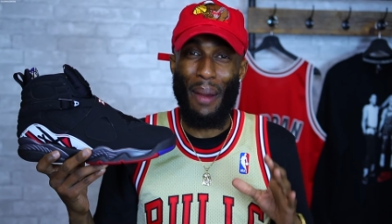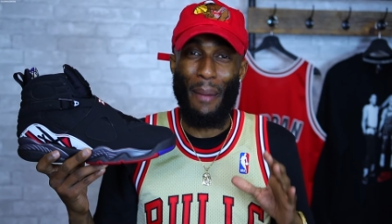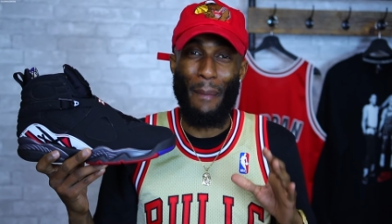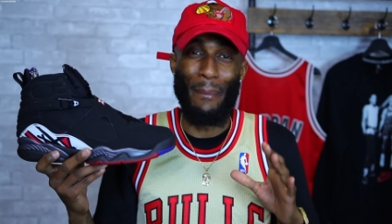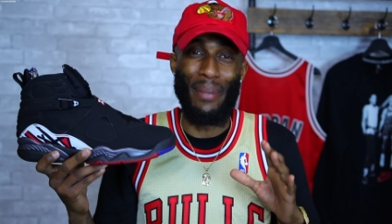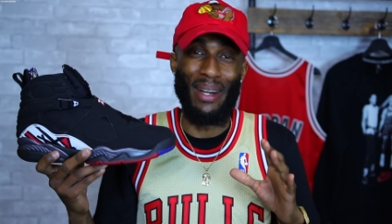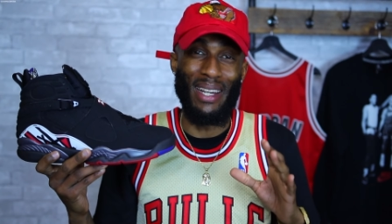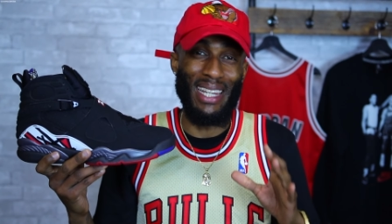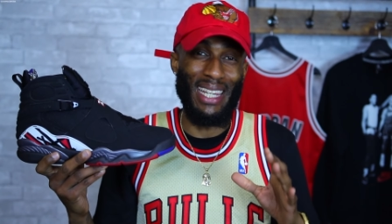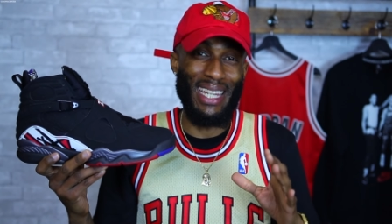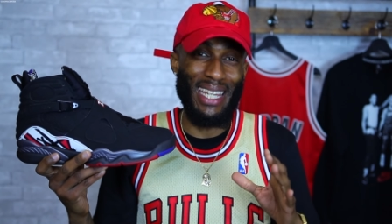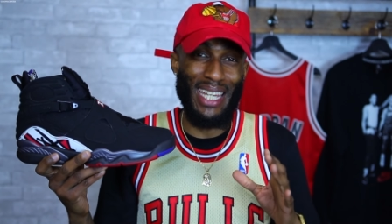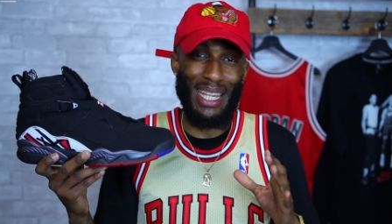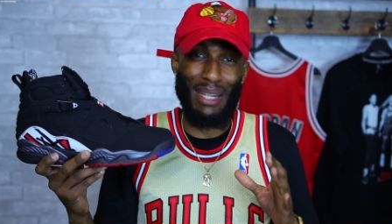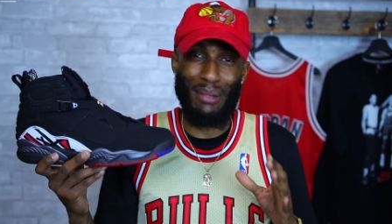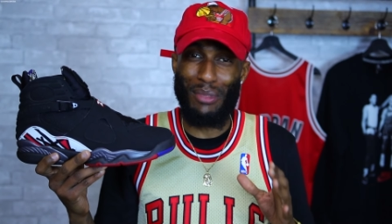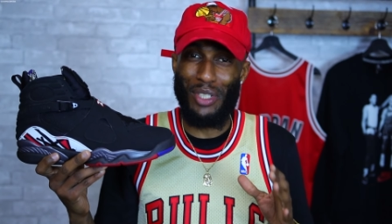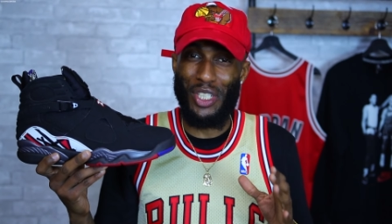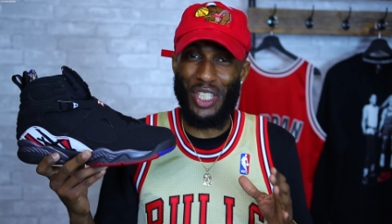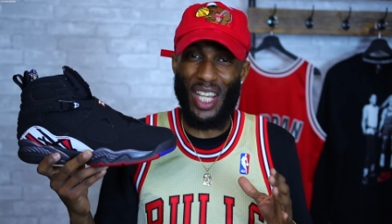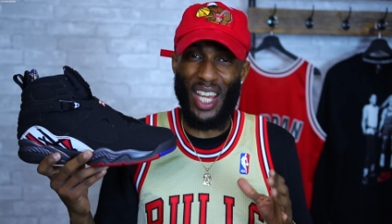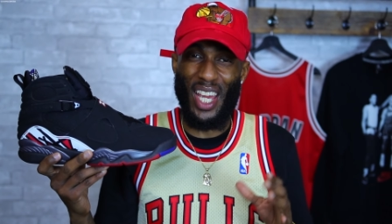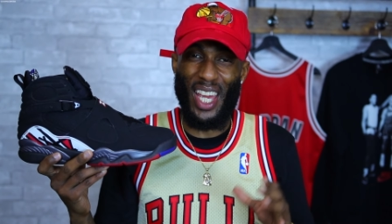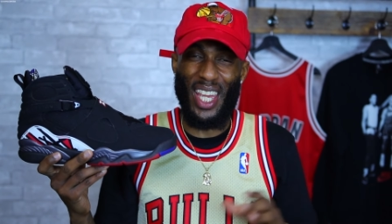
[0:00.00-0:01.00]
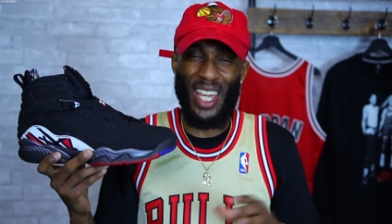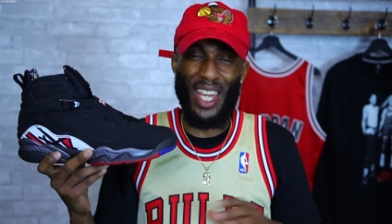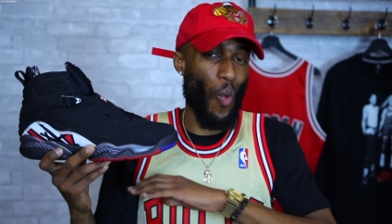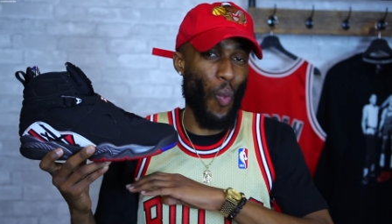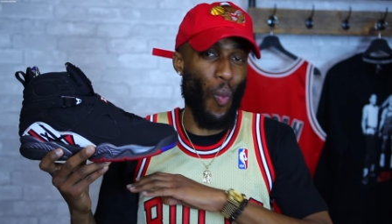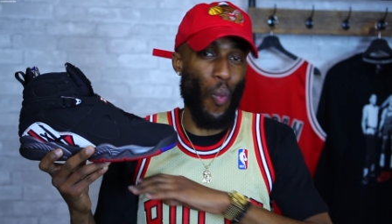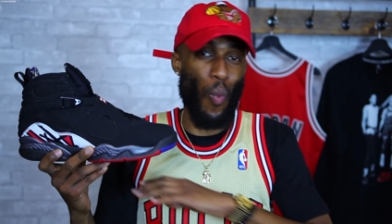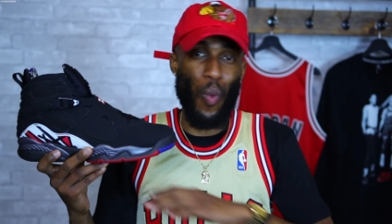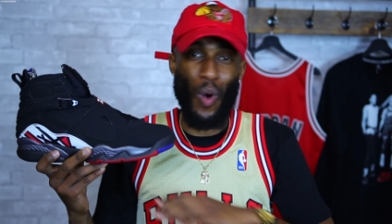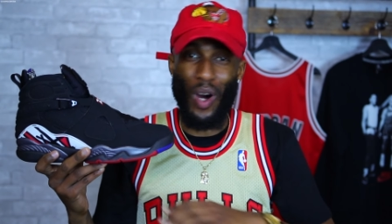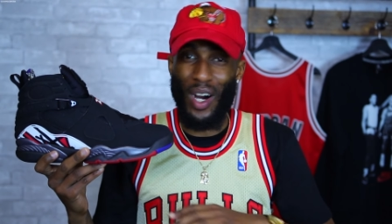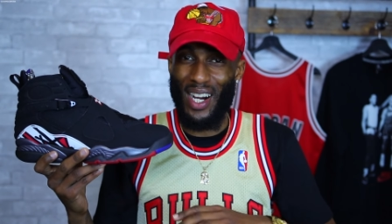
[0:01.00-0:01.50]
But MJ
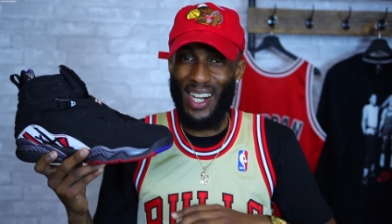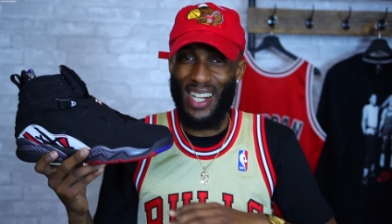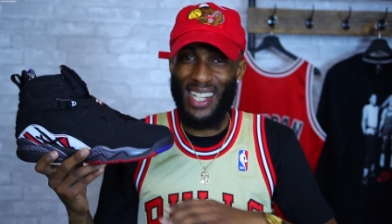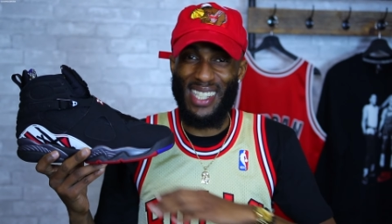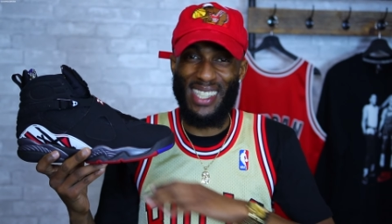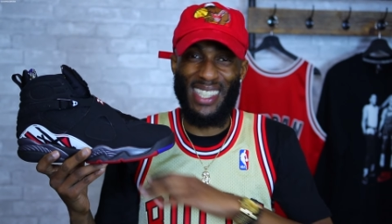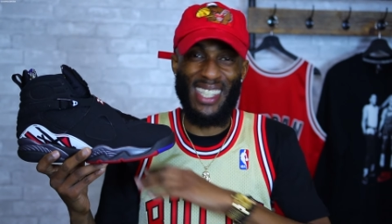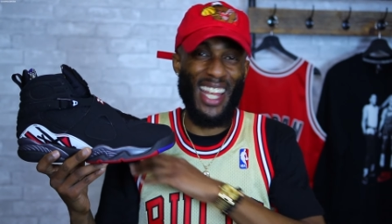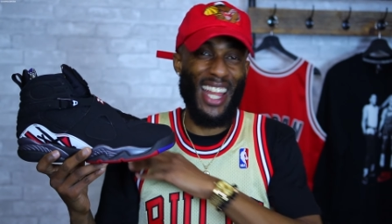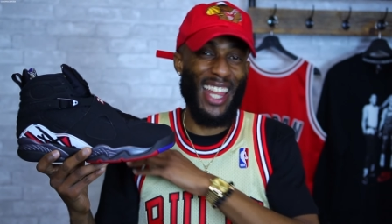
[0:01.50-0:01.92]
was